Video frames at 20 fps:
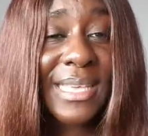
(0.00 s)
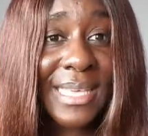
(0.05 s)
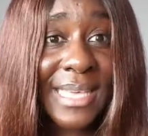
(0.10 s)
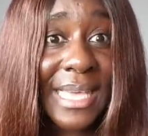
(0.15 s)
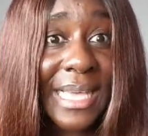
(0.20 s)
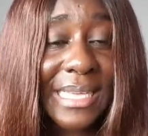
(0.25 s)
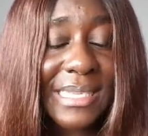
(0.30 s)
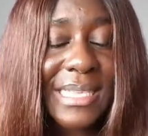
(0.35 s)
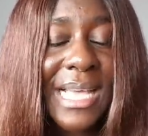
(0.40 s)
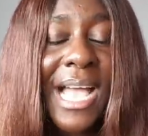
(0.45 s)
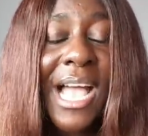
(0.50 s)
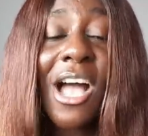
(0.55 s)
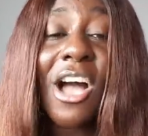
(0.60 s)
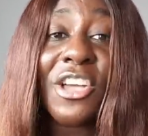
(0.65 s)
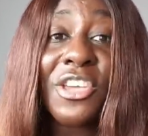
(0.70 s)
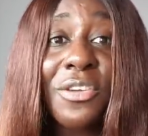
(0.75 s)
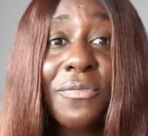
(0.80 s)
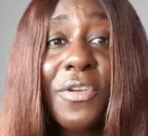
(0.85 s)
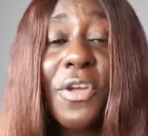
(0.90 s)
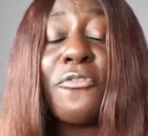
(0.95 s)
Yes,
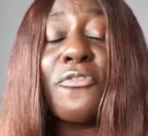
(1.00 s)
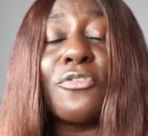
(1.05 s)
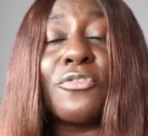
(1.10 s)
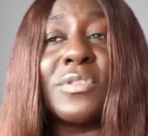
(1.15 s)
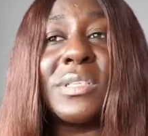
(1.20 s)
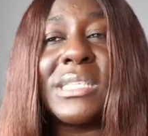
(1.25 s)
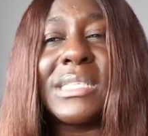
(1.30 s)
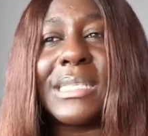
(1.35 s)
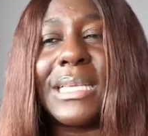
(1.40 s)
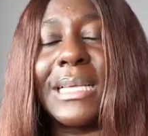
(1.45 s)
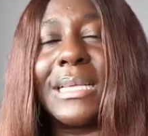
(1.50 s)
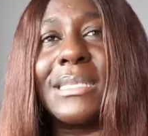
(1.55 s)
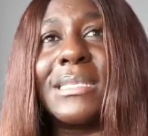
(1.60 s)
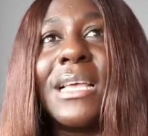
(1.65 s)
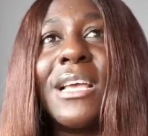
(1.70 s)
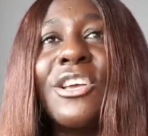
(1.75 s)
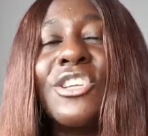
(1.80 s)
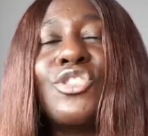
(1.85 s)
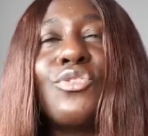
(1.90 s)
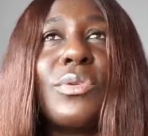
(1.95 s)
I'll give you for instance,
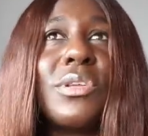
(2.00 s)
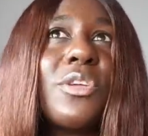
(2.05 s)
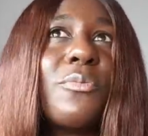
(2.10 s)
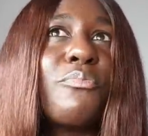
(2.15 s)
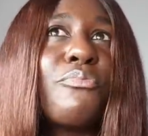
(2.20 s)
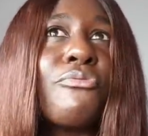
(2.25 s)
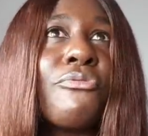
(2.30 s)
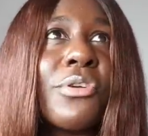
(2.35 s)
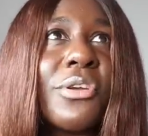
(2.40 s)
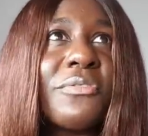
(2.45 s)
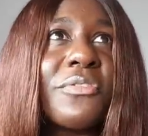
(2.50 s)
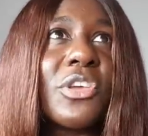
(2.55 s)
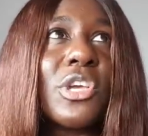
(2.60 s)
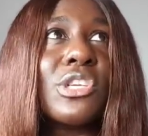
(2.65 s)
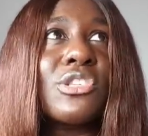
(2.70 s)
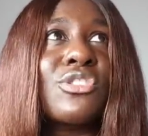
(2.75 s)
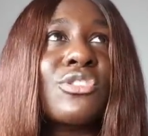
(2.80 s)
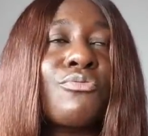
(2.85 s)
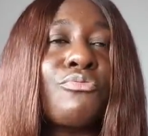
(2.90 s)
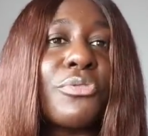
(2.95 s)
during the
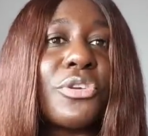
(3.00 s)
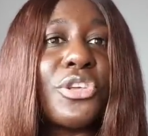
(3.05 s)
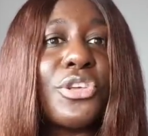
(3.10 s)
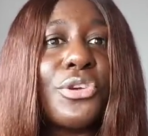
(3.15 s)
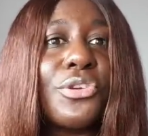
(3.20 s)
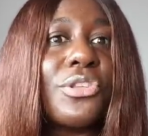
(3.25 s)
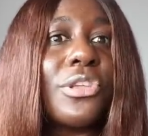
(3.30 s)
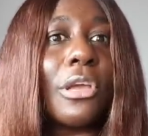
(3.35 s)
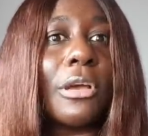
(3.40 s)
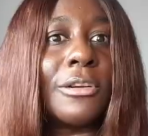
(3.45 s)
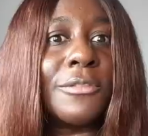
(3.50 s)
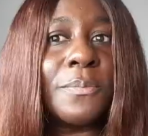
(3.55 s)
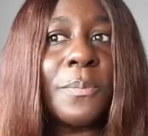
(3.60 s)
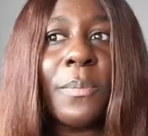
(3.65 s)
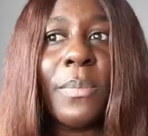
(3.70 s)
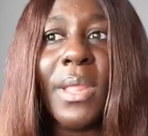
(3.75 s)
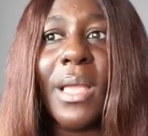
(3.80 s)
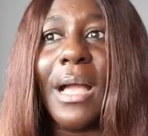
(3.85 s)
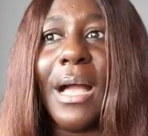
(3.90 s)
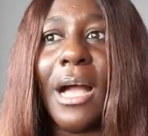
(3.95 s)
previous reunion,
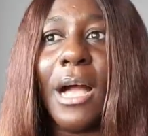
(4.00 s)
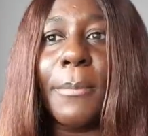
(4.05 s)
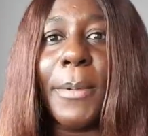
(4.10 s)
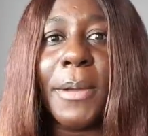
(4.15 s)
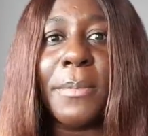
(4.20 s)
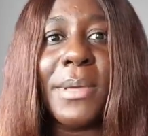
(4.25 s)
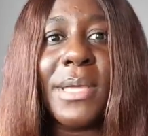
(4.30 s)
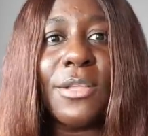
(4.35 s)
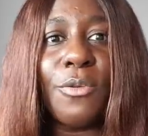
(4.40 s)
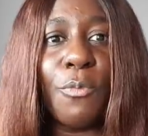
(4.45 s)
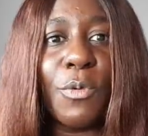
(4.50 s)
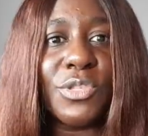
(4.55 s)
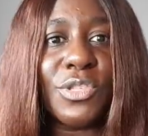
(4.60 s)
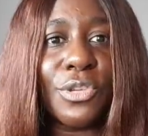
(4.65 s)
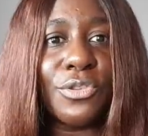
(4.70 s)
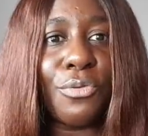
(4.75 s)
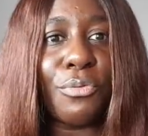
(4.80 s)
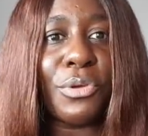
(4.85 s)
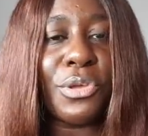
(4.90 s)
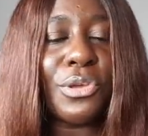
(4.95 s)
um, I mean, it was
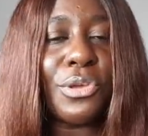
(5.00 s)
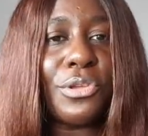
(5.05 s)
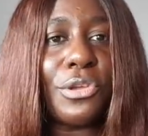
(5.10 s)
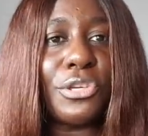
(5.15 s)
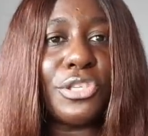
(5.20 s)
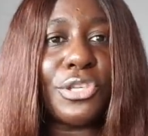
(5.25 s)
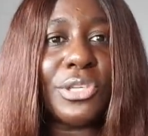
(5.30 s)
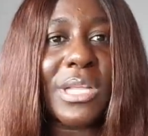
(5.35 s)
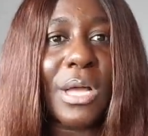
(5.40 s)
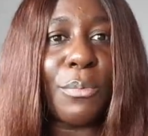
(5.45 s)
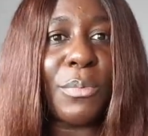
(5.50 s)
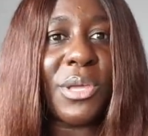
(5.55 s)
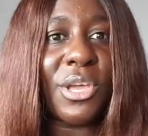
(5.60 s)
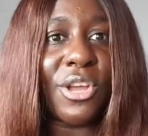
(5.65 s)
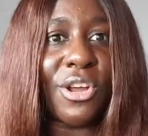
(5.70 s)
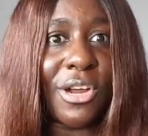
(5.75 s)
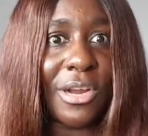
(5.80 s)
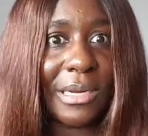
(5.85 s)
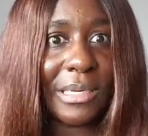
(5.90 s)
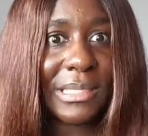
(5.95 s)
on the reunion show that we
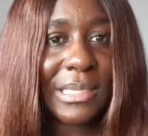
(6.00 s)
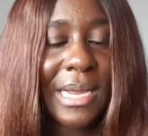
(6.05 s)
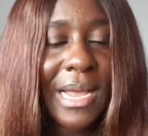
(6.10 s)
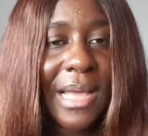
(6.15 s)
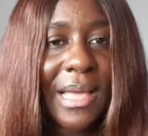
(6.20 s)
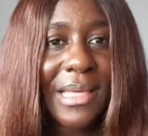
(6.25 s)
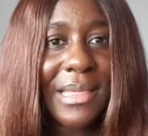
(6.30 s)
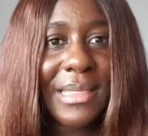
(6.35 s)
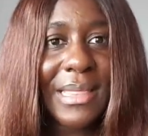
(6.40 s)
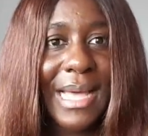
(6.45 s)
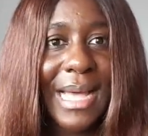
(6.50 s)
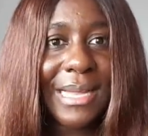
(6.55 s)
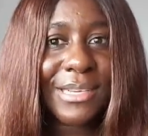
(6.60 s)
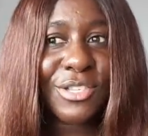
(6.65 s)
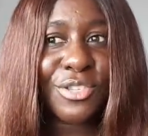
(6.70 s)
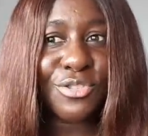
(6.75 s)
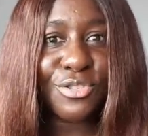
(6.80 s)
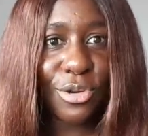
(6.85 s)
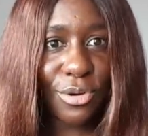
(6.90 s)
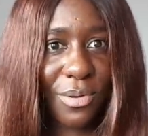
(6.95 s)
heard
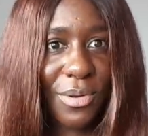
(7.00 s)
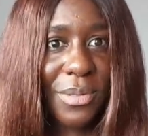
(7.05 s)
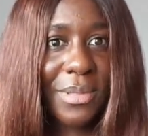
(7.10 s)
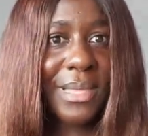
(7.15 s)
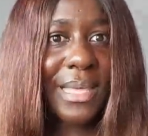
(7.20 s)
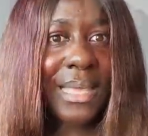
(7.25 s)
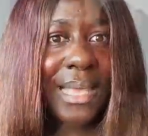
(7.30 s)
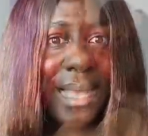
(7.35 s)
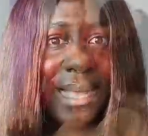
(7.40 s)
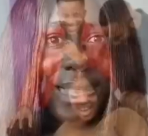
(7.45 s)
that Dorathy